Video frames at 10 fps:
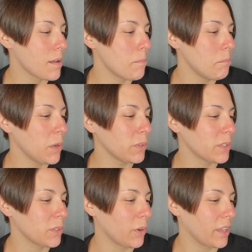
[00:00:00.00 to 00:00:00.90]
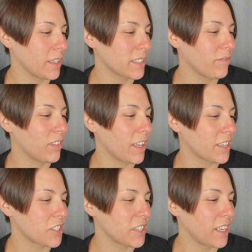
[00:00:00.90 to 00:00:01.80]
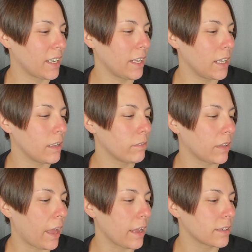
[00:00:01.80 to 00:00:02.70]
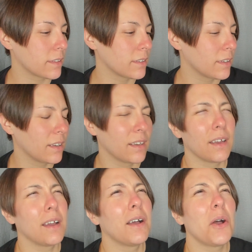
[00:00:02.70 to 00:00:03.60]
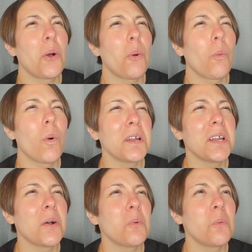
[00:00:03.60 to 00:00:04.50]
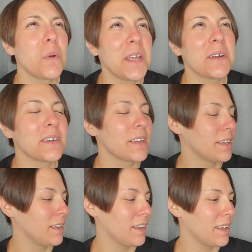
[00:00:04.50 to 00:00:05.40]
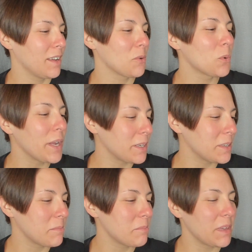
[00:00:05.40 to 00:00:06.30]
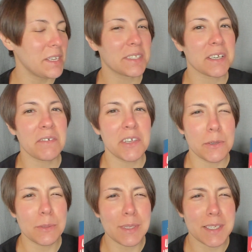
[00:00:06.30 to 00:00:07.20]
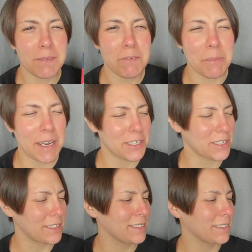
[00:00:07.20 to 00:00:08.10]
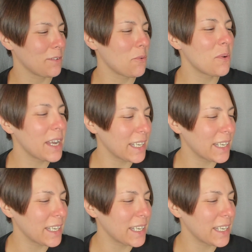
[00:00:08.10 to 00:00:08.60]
most toilets flush in E flat. What a weird, random piece of useless information. What?